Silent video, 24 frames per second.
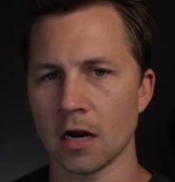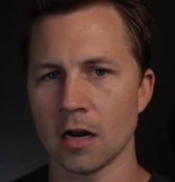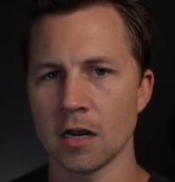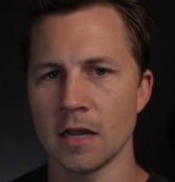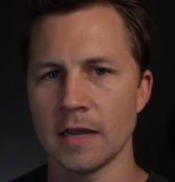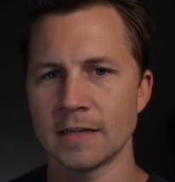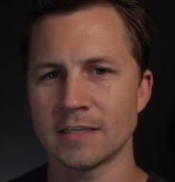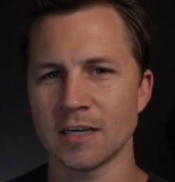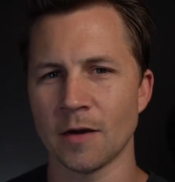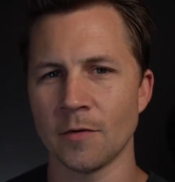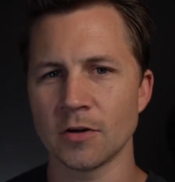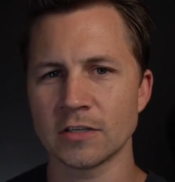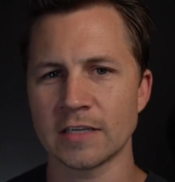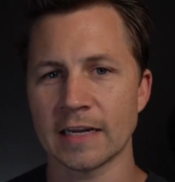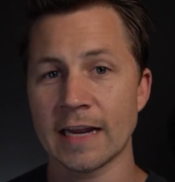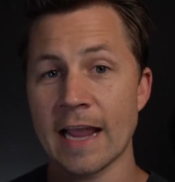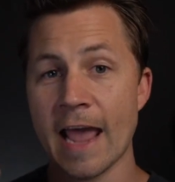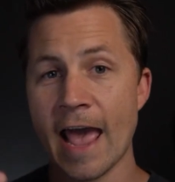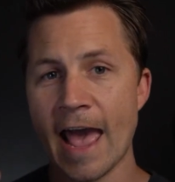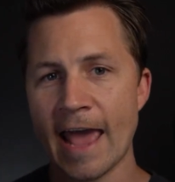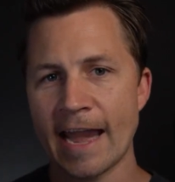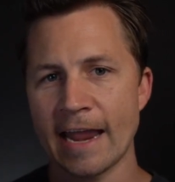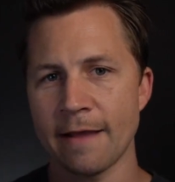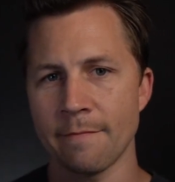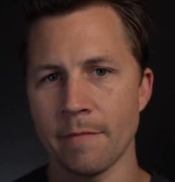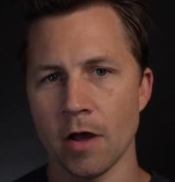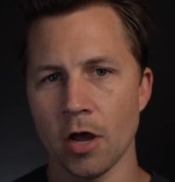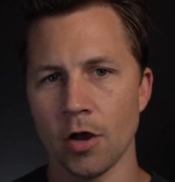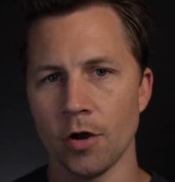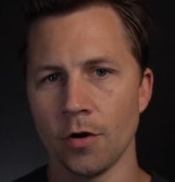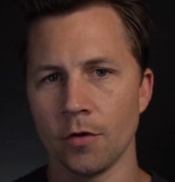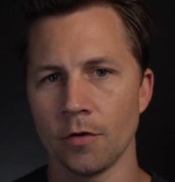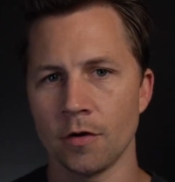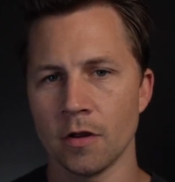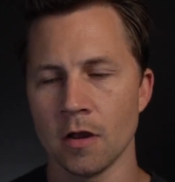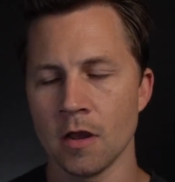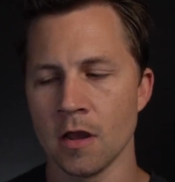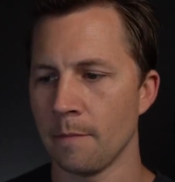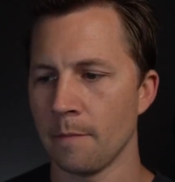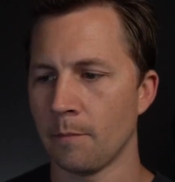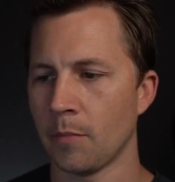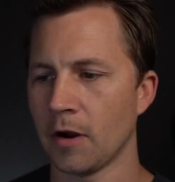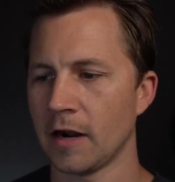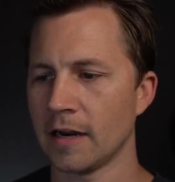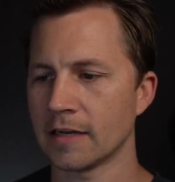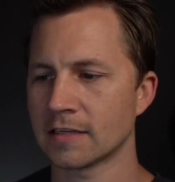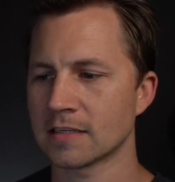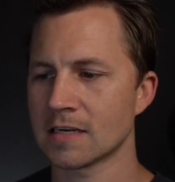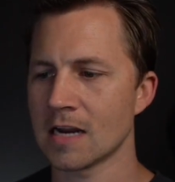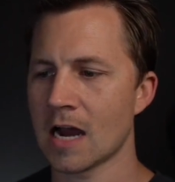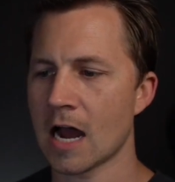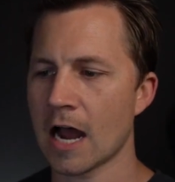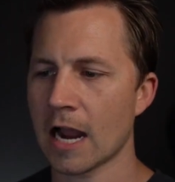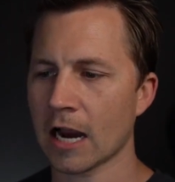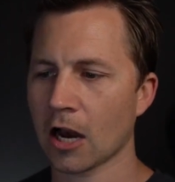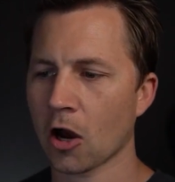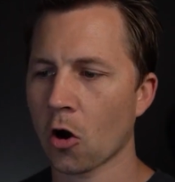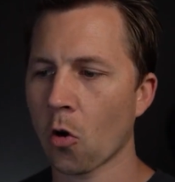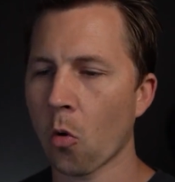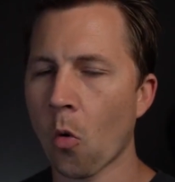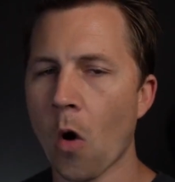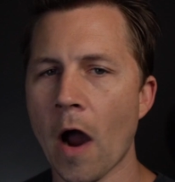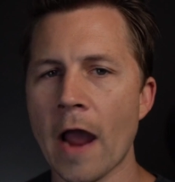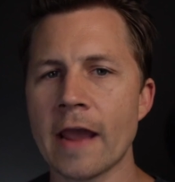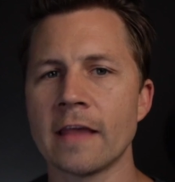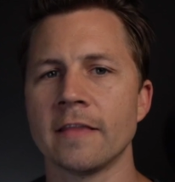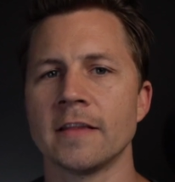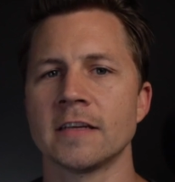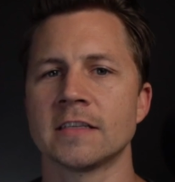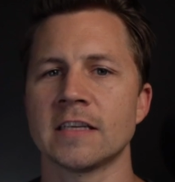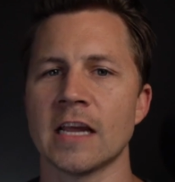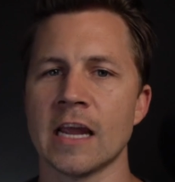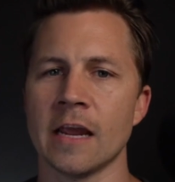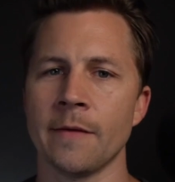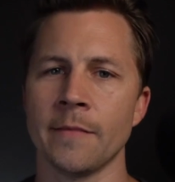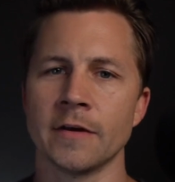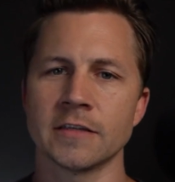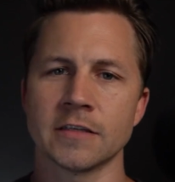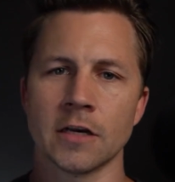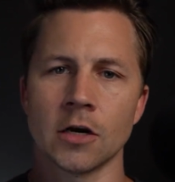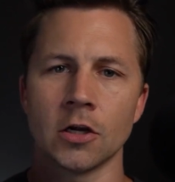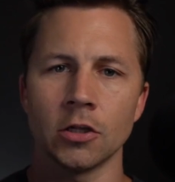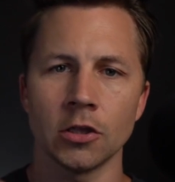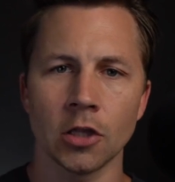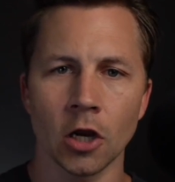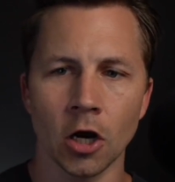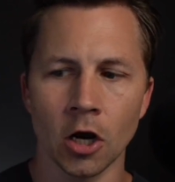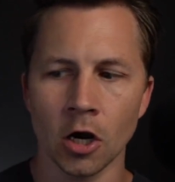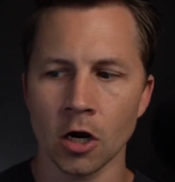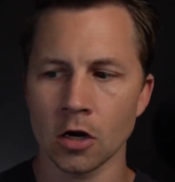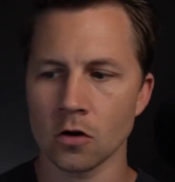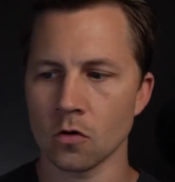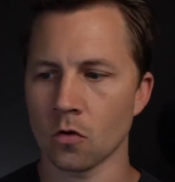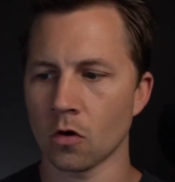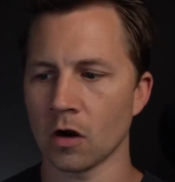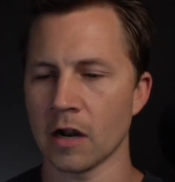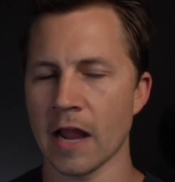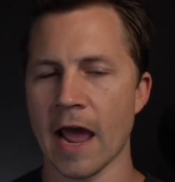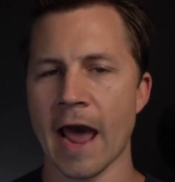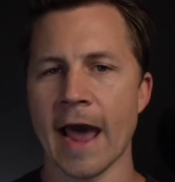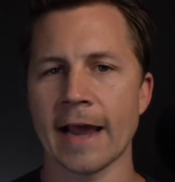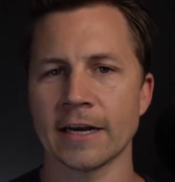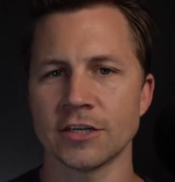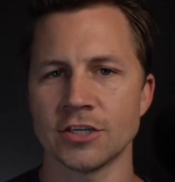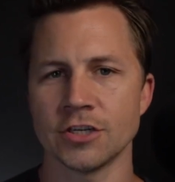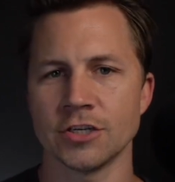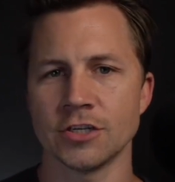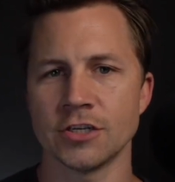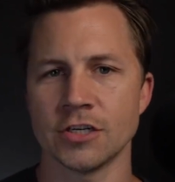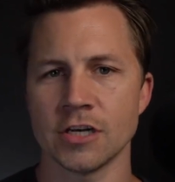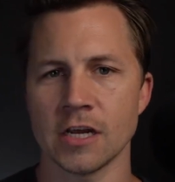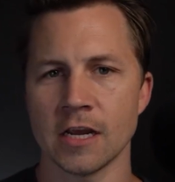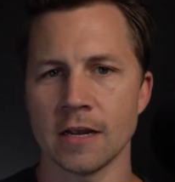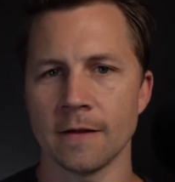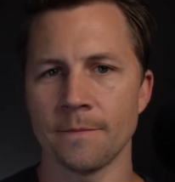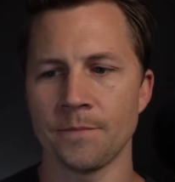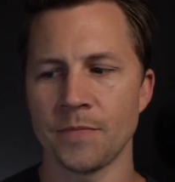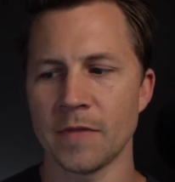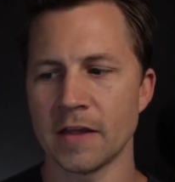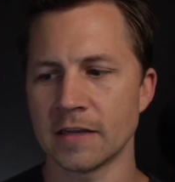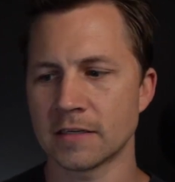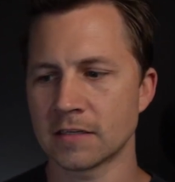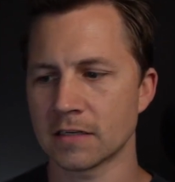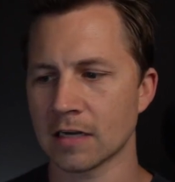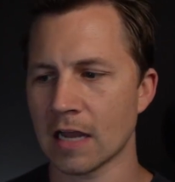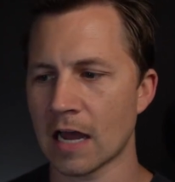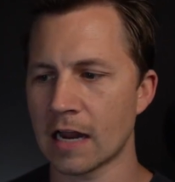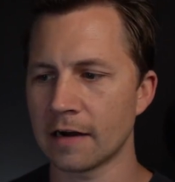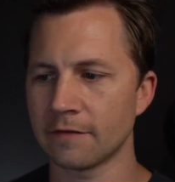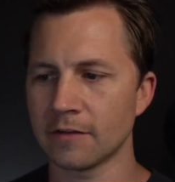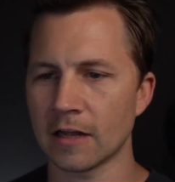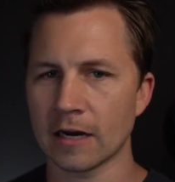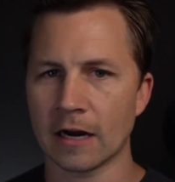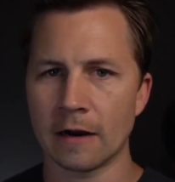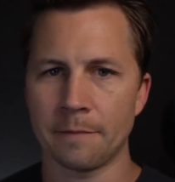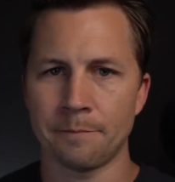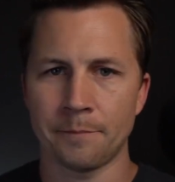it's almost like edit mode, but it's not quite the same as an alert or an action sheet. It's kind of like a